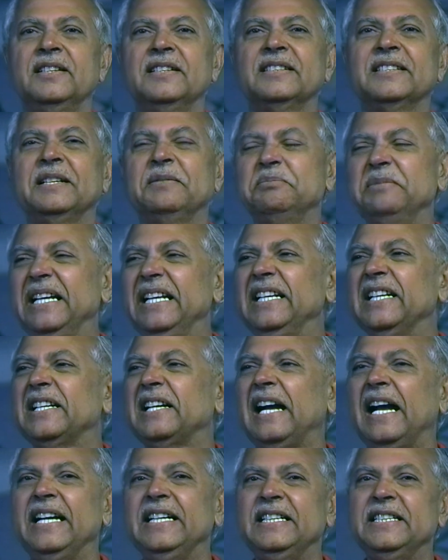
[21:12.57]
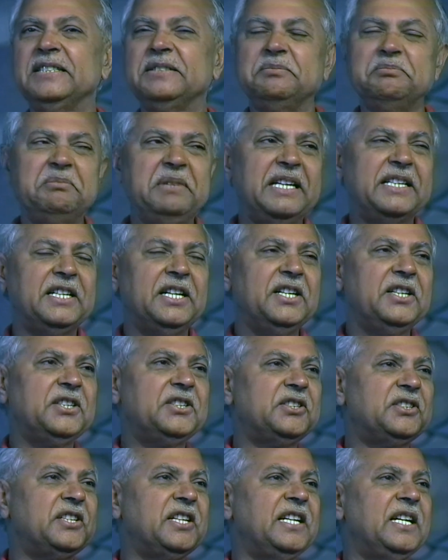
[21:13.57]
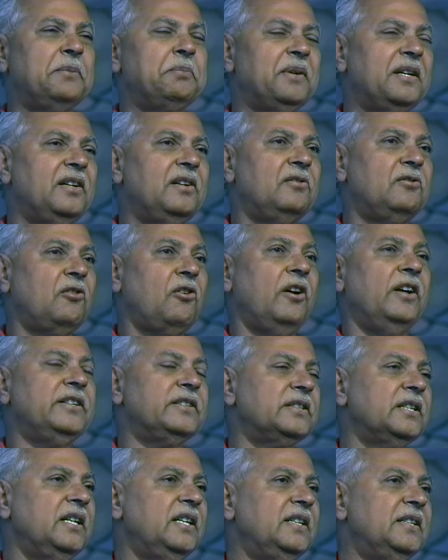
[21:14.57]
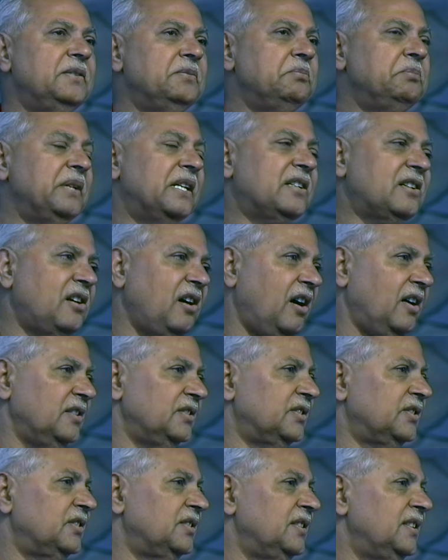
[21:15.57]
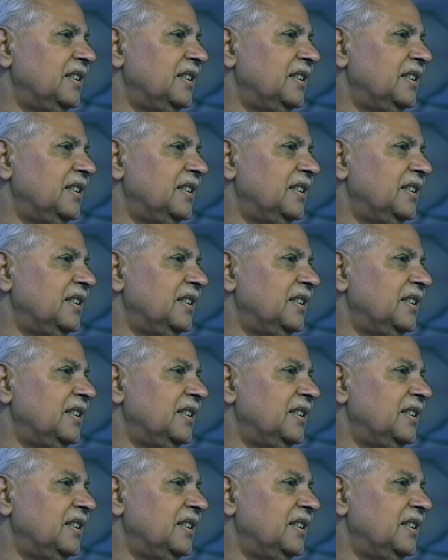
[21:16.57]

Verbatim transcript: The mankind is making terrible noise because